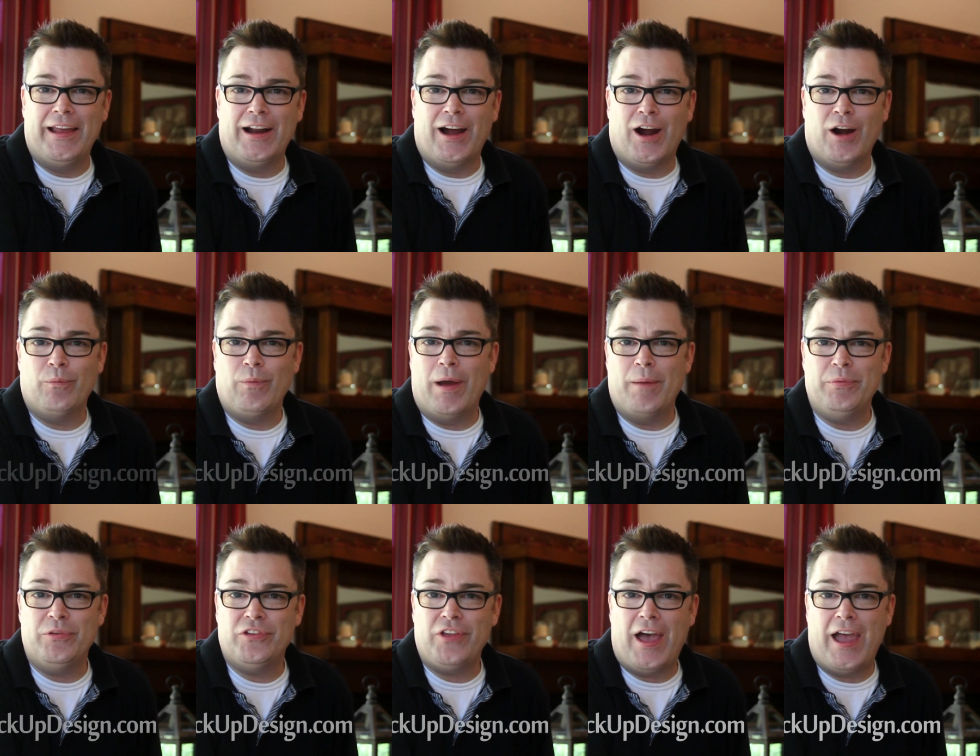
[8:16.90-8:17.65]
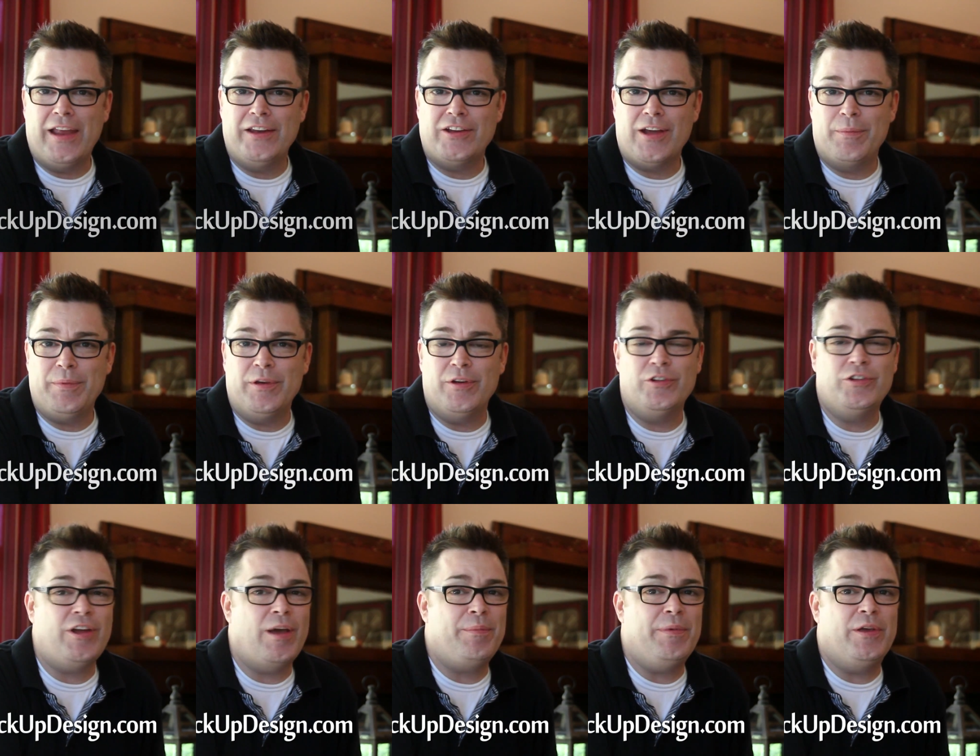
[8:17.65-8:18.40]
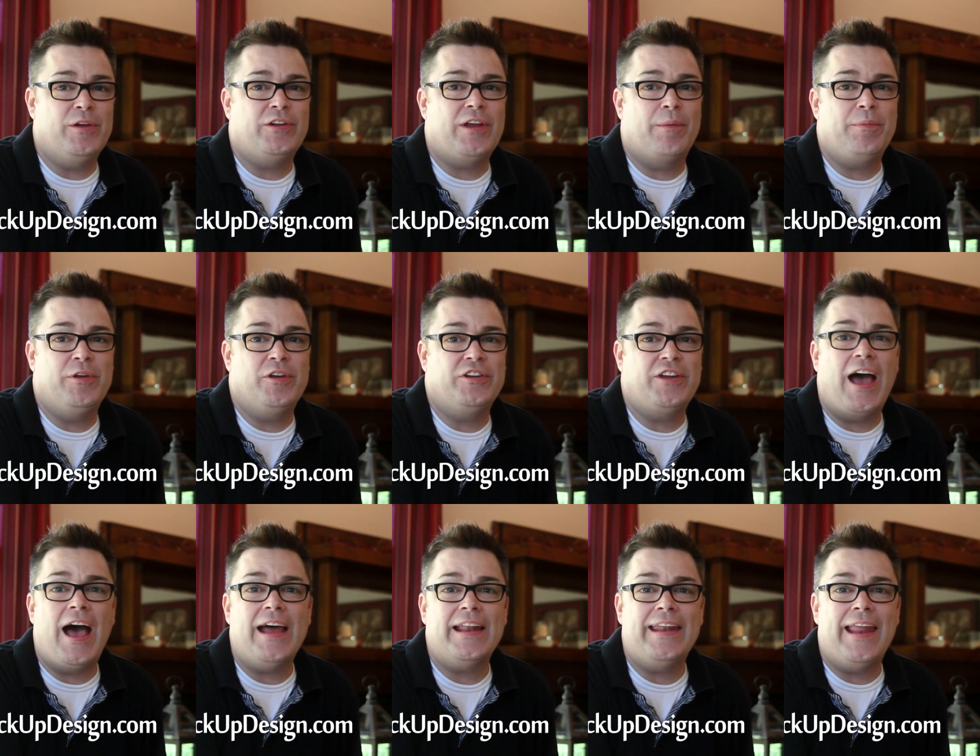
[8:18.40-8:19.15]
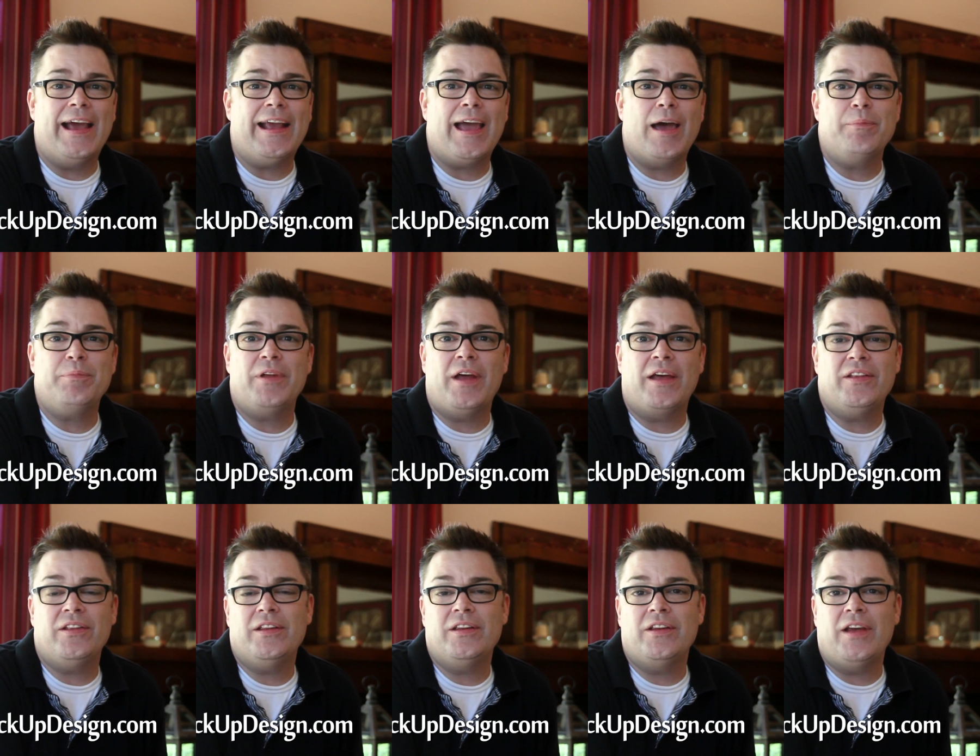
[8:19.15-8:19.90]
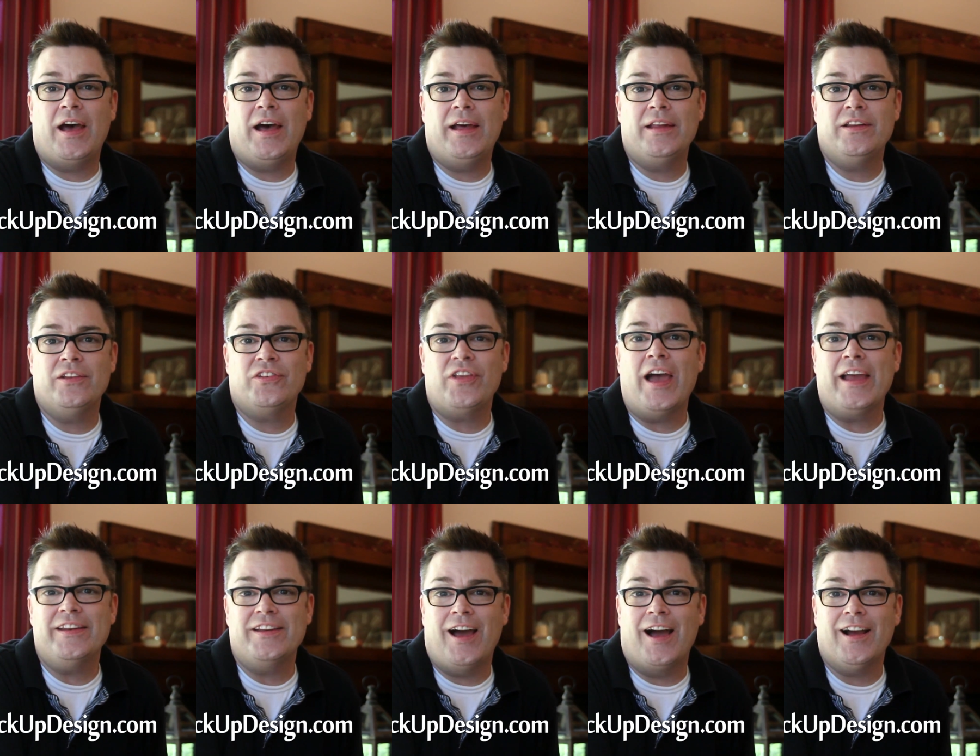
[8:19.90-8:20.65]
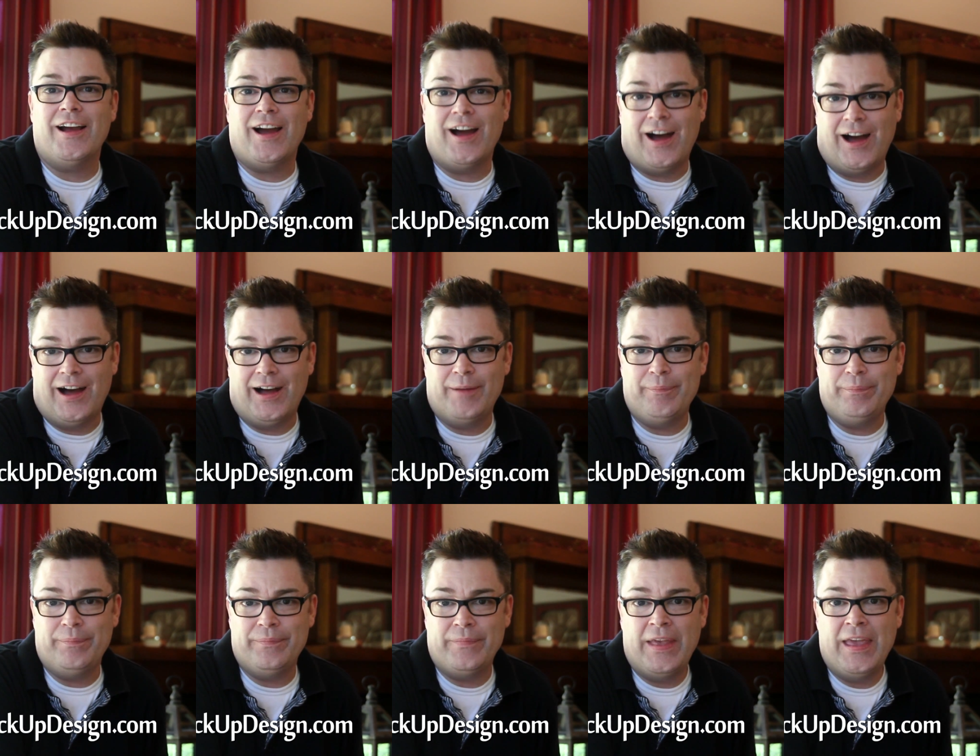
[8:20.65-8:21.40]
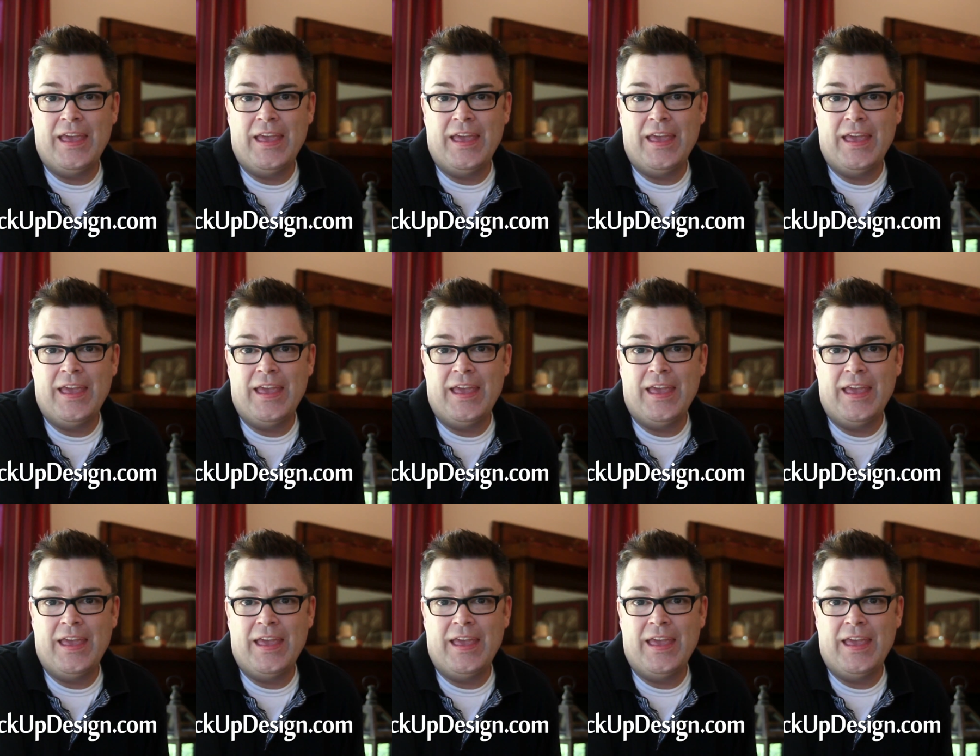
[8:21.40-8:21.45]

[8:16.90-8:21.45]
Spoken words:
our website, www.neckupdesign.com.